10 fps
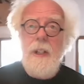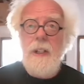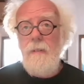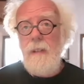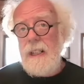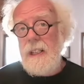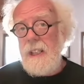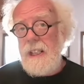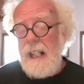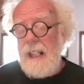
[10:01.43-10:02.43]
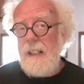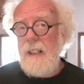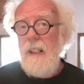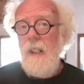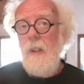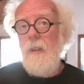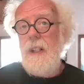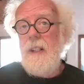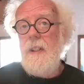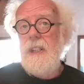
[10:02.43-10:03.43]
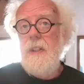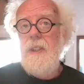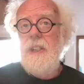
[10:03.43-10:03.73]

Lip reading: the rings of Saturn or in our solar